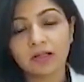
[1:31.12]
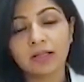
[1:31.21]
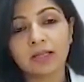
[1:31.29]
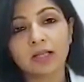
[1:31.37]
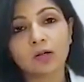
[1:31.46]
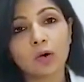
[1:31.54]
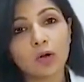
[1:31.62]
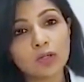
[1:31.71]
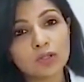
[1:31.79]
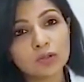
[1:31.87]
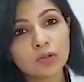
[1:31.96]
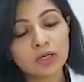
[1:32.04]
They can
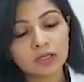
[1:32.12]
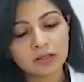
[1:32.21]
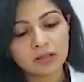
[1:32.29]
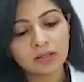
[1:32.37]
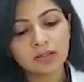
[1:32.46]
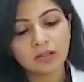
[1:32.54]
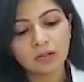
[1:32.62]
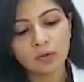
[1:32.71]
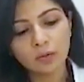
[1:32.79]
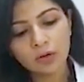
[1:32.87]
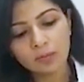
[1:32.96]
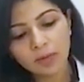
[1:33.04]
also occur in the
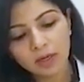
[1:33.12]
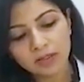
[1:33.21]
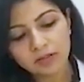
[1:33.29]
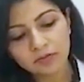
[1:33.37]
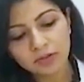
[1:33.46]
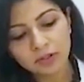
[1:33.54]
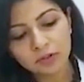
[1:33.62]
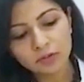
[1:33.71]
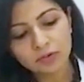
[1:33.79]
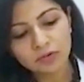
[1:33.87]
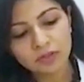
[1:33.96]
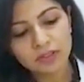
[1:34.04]
lower part of the
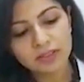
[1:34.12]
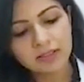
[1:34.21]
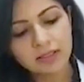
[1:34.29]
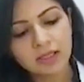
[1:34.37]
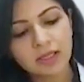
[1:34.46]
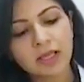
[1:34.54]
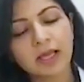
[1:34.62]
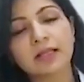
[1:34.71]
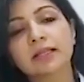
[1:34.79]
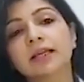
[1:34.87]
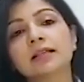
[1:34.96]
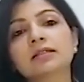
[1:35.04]
uterus
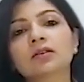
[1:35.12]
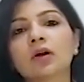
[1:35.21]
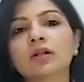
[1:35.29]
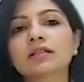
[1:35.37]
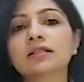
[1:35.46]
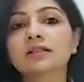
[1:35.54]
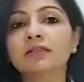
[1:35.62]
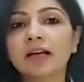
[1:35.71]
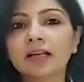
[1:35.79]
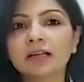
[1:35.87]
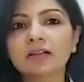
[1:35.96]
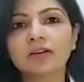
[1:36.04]
and hence called
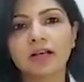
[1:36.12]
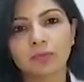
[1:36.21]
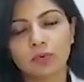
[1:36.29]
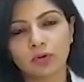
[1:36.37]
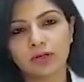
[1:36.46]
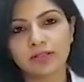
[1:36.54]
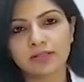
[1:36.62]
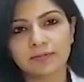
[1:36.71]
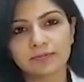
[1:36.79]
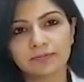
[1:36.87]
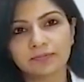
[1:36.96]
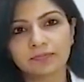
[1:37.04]
cervical fibroids.
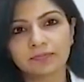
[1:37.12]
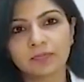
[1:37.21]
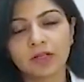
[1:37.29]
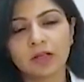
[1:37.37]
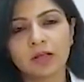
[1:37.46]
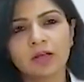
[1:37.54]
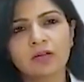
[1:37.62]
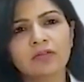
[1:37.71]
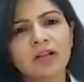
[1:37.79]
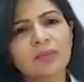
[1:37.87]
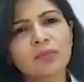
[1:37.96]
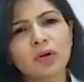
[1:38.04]

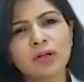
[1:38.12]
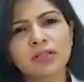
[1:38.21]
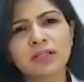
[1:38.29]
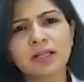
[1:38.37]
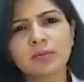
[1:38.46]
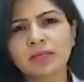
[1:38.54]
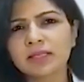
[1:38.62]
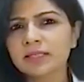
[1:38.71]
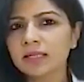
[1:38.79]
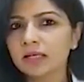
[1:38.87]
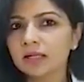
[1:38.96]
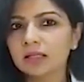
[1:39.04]
Fibroids can be
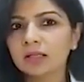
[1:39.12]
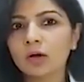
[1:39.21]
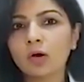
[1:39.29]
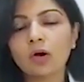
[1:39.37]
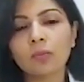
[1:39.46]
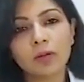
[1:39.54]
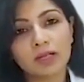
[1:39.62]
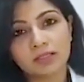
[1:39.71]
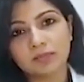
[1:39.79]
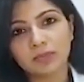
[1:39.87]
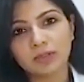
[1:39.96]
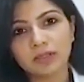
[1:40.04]
single or
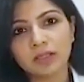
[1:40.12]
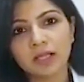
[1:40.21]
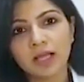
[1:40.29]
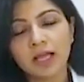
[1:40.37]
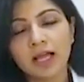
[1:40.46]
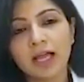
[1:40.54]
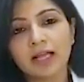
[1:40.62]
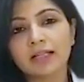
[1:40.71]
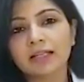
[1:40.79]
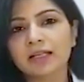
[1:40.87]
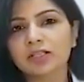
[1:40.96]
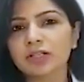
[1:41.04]
multiple,
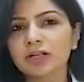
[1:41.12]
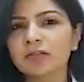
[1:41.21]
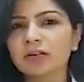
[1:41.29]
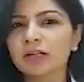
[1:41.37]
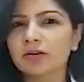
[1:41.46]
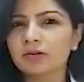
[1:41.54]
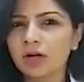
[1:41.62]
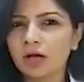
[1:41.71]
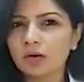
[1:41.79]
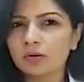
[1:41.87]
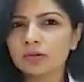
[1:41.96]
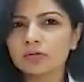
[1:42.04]
and they are generally
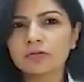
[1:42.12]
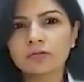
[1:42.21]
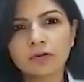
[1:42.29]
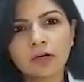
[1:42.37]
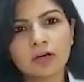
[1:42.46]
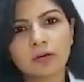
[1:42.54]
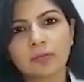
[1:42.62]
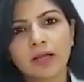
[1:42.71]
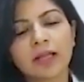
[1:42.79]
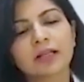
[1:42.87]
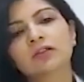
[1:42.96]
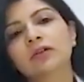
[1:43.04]
round, firm,
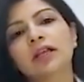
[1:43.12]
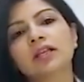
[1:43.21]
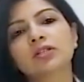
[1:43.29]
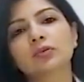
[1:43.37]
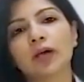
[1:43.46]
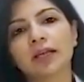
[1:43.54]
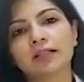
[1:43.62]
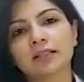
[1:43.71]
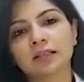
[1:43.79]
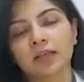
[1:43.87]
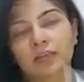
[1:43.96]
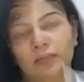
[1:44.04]
and grayish white
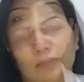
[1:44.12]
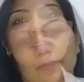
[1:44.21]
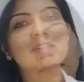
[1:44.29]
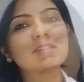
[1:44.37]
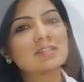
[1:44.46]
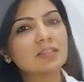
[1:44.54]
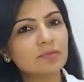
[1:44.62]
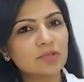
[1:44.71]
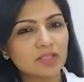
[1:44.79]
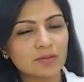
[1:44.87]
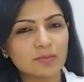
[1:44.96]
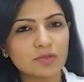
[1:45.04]
in color.
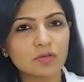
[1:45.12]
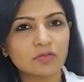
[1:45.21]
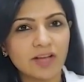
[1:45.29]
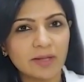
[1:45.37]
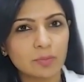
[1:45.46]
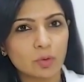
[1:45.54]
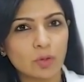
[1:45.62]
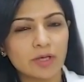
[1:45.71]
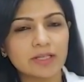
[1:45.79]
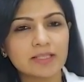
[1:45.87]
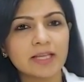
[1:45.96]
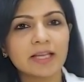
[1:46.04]
Symptoms of
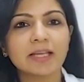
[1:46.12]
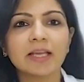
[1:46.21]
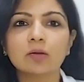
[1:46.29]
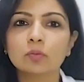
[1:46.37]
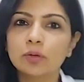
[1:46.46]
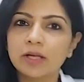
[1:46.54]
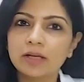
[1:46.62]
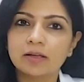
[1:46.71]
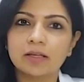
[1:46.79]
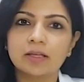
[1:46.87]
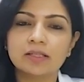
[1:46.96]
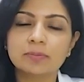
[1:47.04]
fibroids can
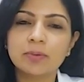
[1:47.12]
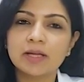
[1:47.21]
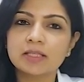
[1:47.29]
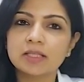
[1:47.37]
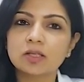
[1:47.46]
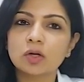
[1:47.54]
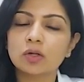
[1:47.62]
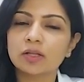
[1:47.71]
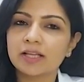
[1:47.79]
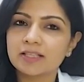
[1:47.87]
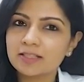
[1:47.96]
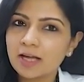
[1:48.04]
vary depending on
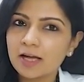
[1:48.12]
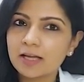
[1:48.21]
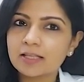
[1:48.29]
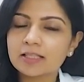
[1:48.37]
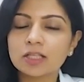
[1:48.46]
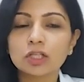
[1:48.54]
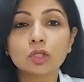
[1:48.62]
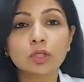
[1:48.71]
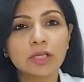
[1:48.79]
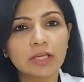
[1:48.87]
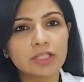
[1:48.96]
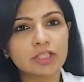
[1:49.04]
their size,
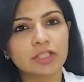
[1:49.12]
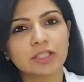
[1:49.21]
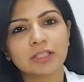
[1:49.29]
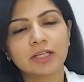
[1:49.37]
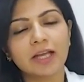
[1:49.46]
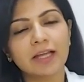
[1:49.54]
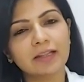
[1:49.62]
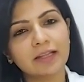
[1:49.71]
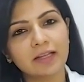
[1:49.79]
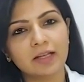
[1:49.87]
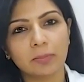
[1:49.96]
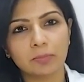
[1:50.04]
location, and
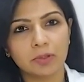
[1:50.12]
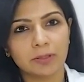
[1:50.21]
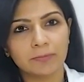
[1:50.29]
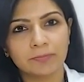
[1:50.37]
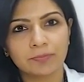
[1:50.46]
their number.